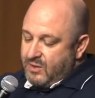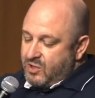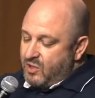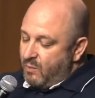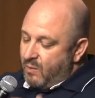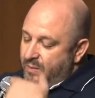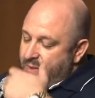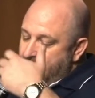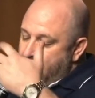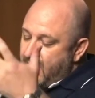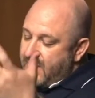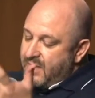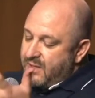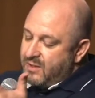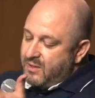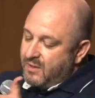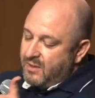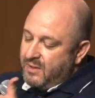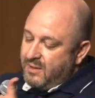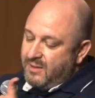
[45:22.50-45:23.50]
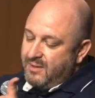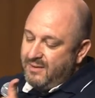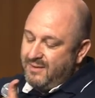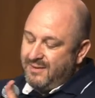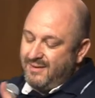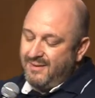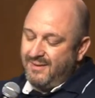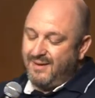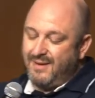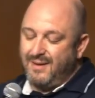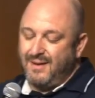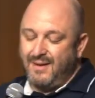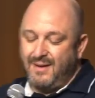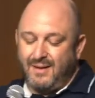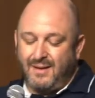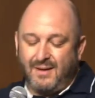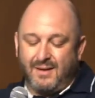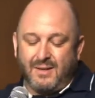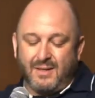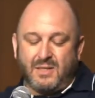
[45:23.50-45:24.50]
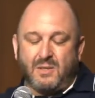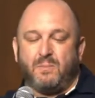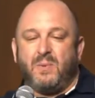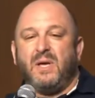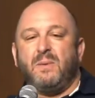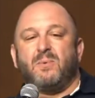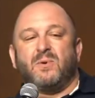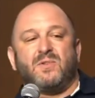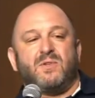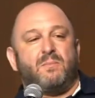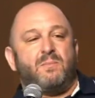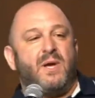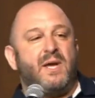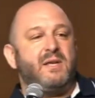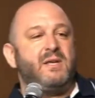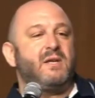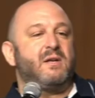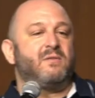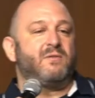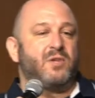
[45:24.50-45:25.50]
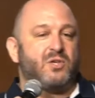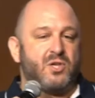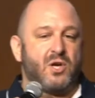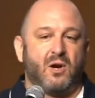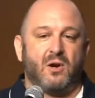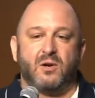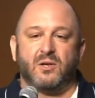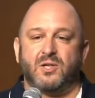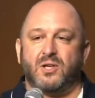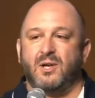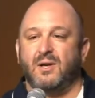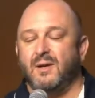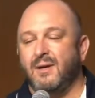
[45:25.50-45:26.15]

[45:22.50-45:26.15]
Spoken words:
so when we look at the people's opinion of the church,